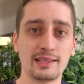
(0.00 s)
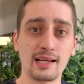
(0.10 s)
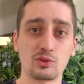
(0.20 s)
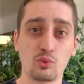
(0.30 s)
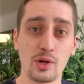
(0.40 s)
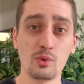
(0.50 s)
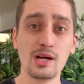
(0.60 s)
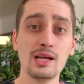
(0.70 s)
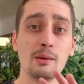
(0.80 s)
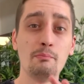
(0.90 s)
That will
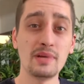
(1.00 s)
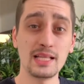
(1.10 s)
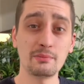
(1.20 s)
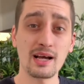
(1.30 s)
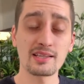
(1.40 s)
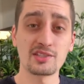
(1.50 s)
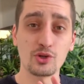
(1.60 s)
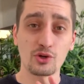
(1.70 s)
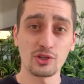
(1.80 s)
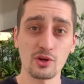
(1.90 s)
minimize
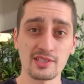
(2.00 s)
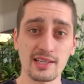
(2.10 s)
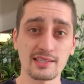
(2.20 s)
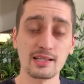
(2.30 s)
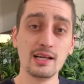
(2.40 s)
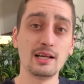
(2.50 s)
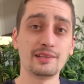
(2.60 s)
your losses.